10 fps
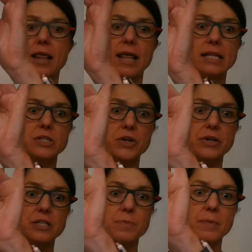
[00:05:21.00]
That's going
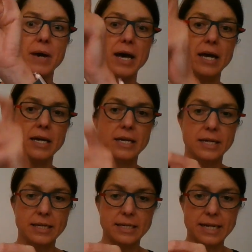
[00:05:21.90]
to be my
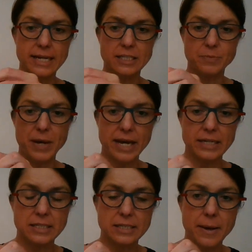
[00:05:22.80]
next
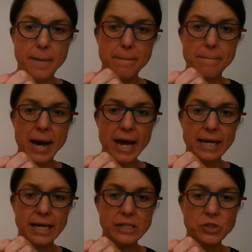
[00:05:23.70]
page. My
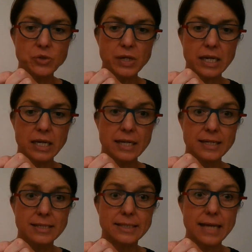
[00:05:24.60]
country,
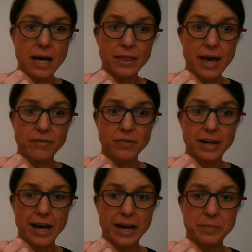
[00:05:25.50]
South
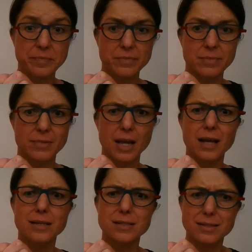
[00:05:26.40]
Africa.
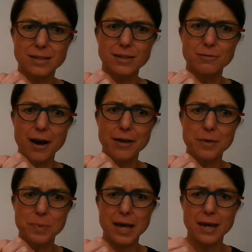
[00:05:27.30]
Still
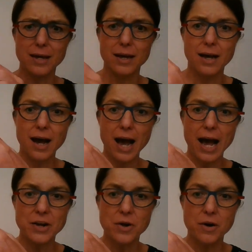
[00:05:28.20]
rather big.
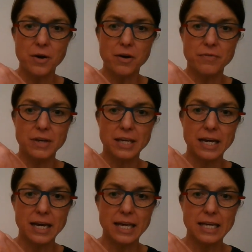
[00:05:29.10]
I know over
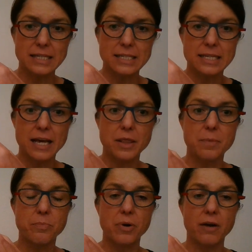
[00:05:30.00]
here is the
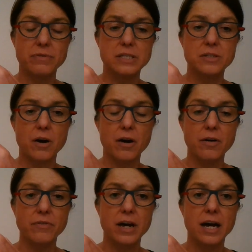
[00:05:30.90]
province
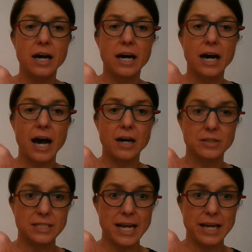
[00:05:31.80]
of
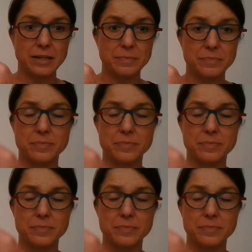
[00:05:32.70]
Gauteng.